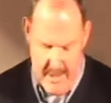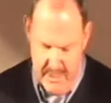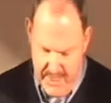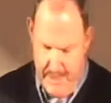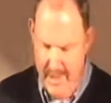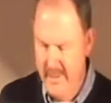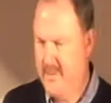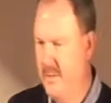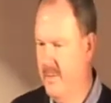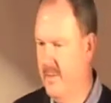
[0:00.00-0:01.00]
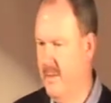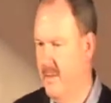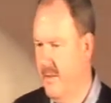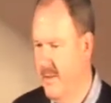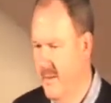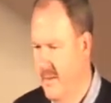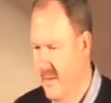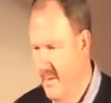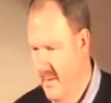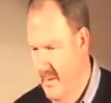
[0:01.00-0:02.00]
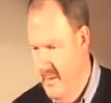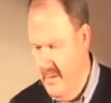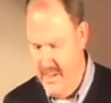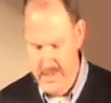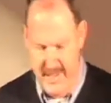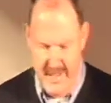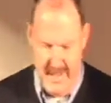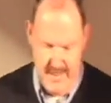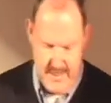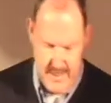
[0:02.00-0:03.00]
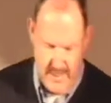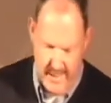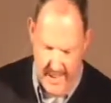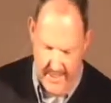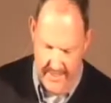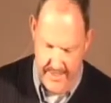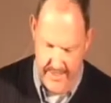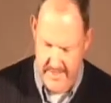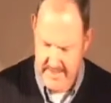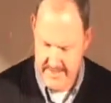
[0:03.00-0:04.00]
this spiritual. Yes, we get into kind of